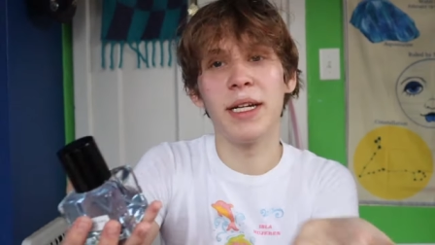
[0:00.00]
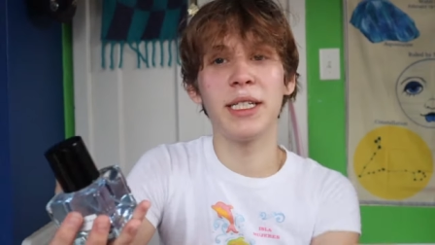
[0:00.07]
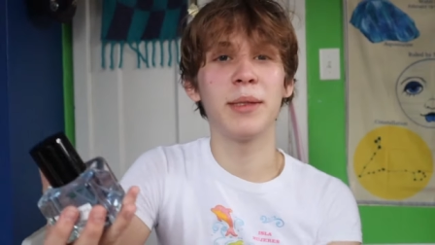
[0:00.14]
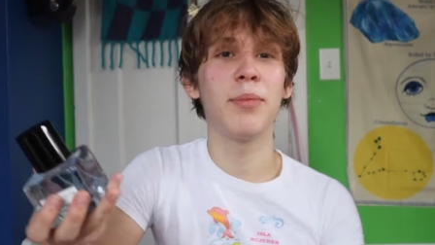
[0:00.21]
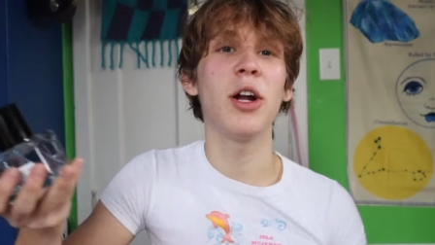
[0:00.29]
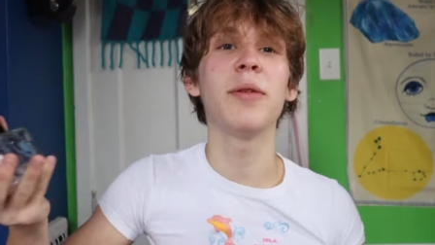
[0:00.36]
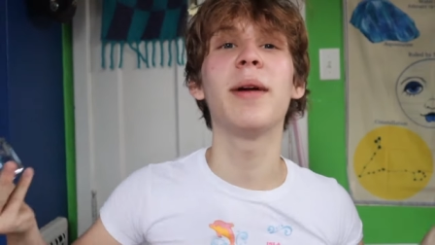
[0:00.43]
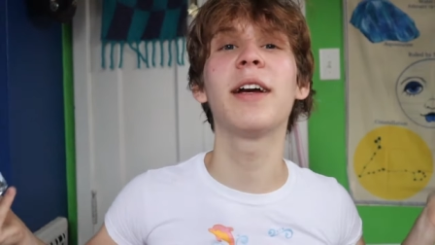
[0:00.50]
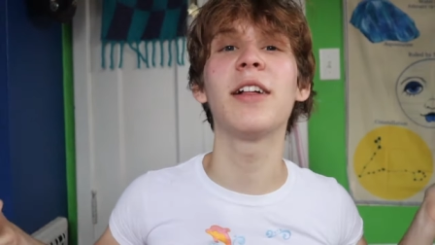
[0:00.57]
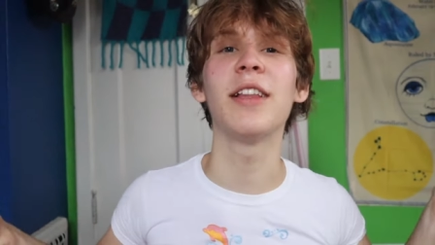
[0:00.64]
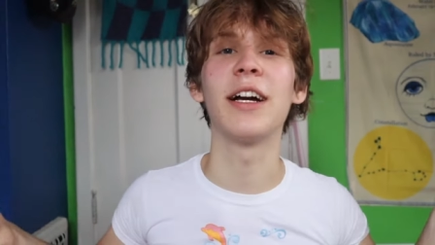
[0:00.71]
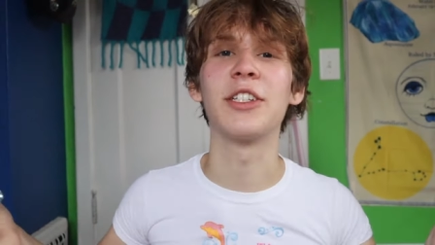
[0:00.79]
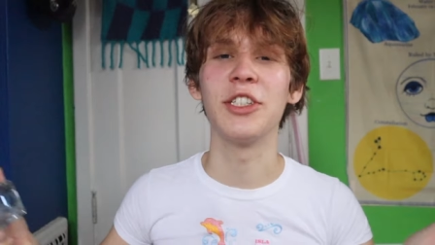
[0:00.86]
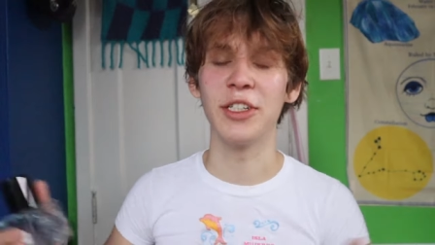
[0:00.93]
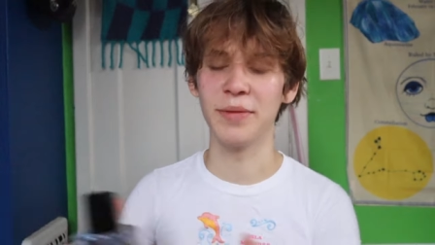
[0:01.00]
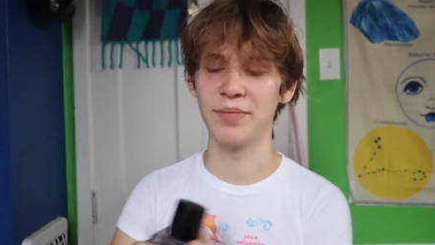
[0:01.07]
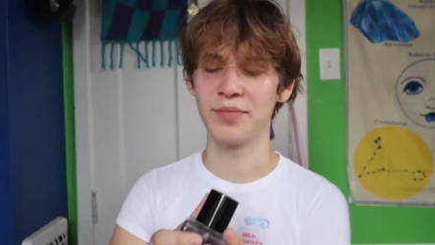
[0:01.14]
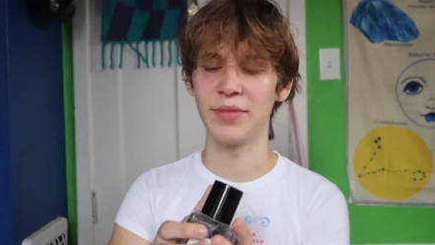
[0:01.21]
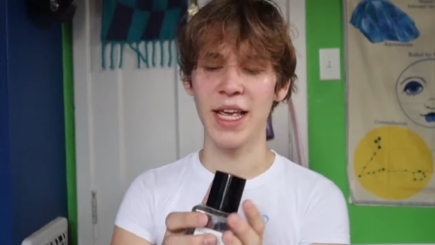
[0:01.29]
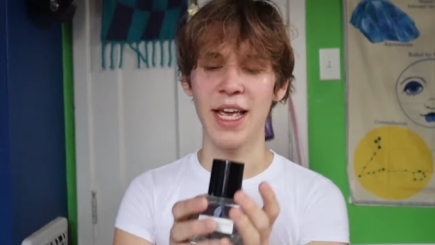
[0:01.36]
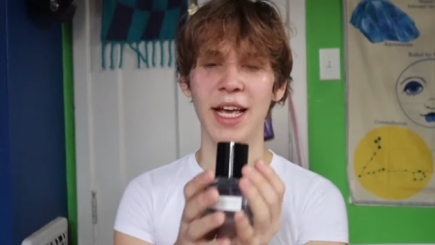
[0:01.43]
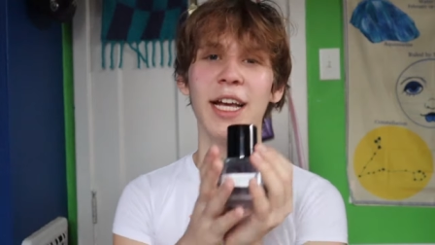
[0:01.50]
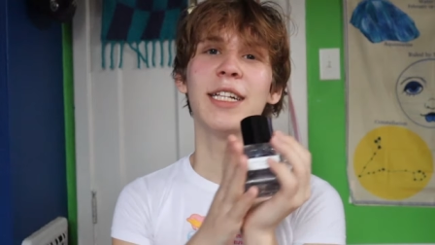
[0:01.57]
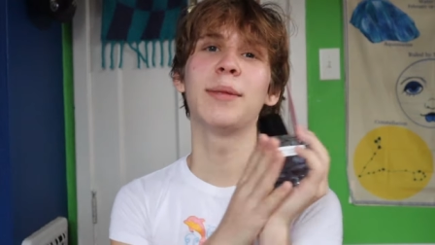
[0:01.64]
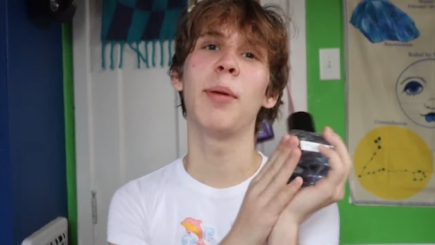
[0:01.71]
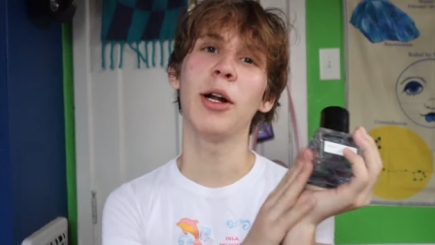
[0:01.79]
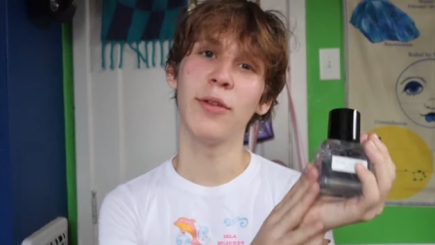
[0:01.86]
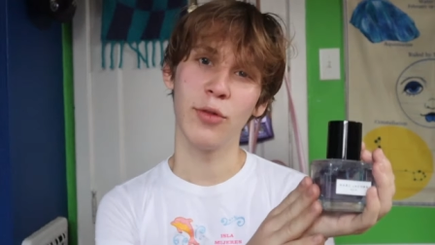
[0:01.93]
But it's a part of my collection.
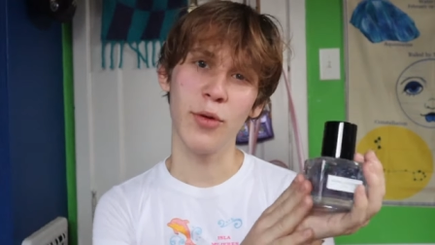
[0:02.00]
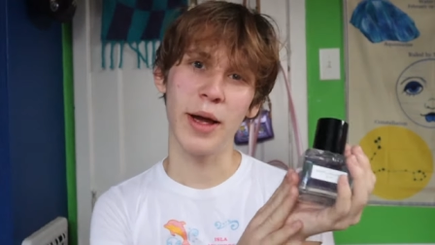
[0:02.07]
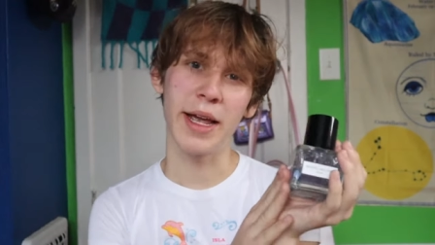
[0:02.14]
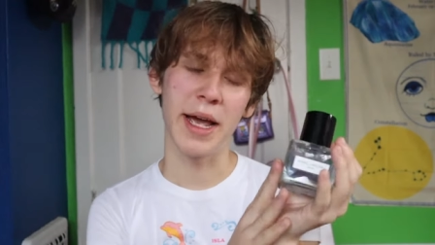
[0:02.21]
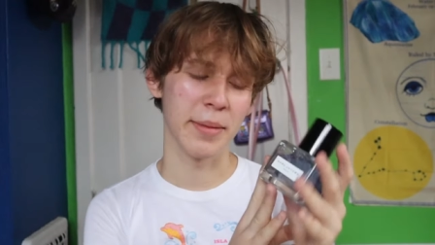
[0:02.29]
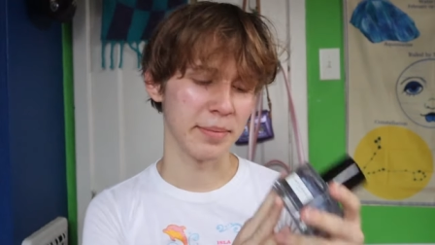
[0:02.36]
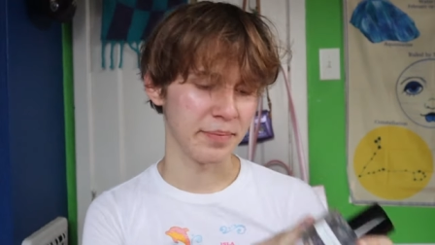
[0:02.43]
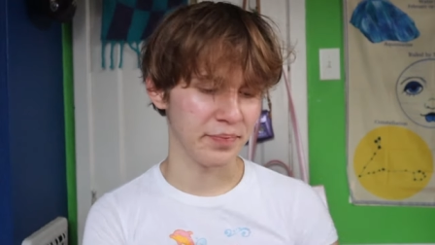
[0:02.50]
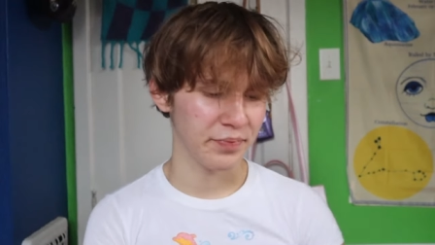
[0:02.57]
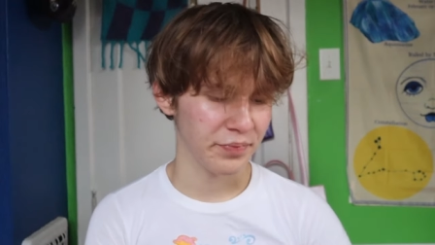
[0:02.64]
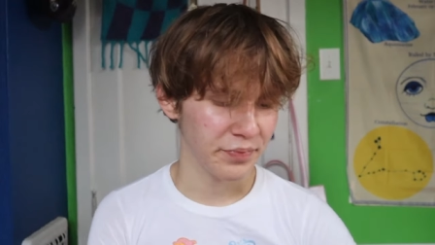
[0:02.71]
It's a part of who I am.